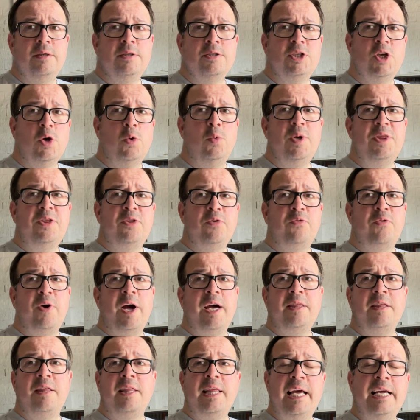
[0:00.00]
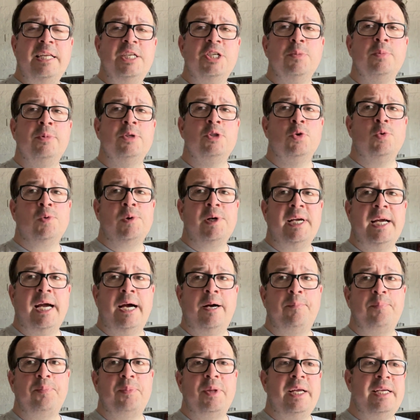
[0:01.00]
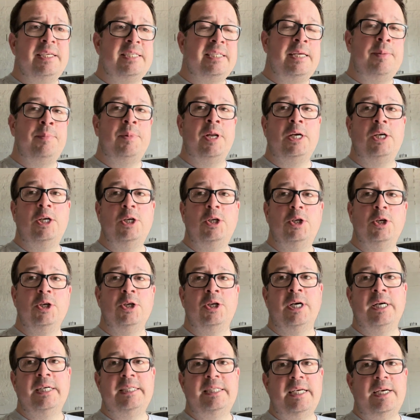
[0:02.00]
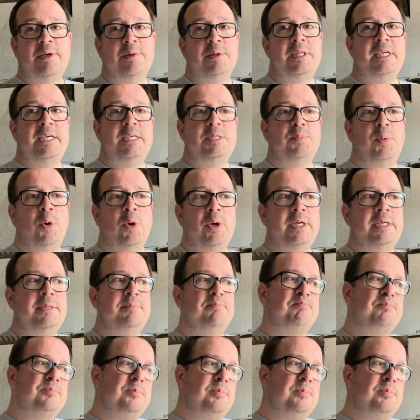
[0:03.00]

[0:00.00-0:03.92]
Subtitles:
So with the fact that the engine was already out, it seemed like a good idea at this point.